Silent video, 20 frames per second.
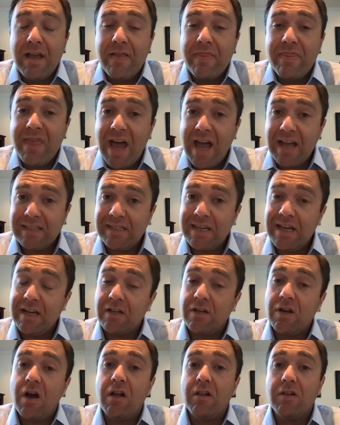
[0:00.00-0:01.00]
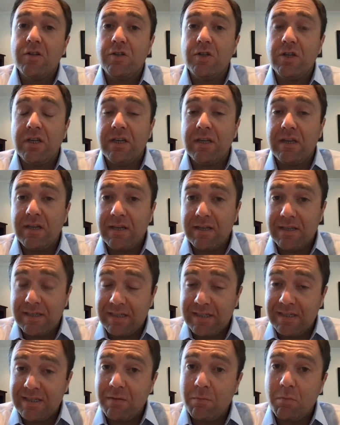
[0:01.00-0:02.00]
That technology is
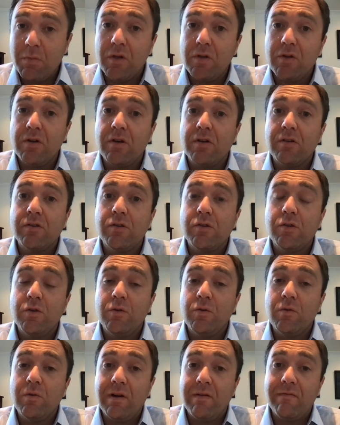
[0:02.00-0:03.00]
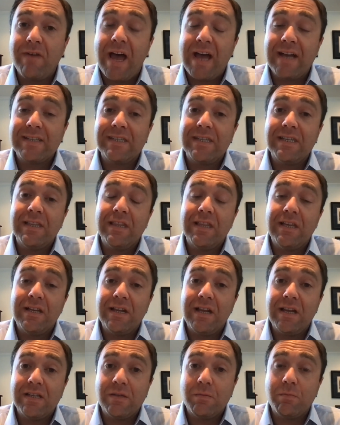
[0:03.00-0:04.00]
similar to a vaccine that
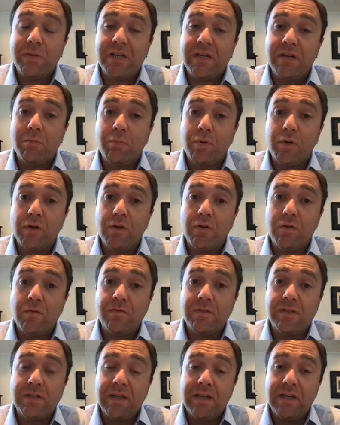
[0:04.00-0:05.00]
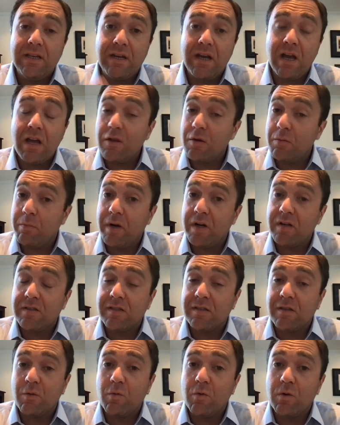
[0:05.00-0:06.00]
has been approved in other parts
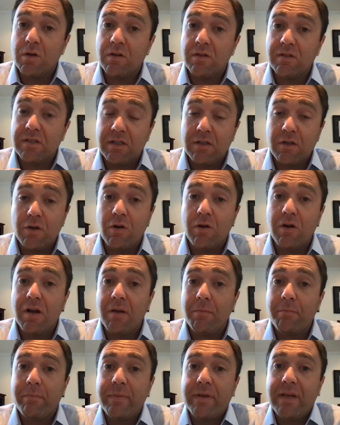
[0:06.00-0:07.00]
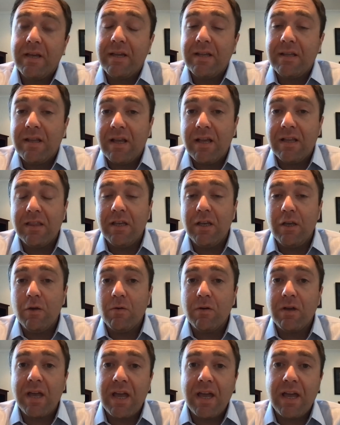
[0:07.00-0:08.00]
of the world, in Europe and the
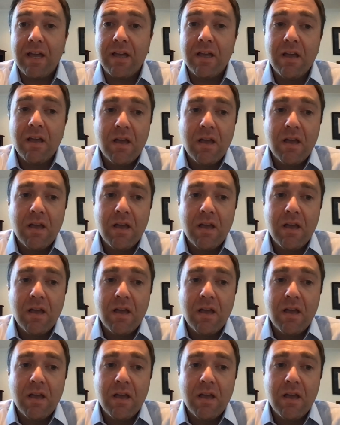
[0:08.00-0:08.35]
UK,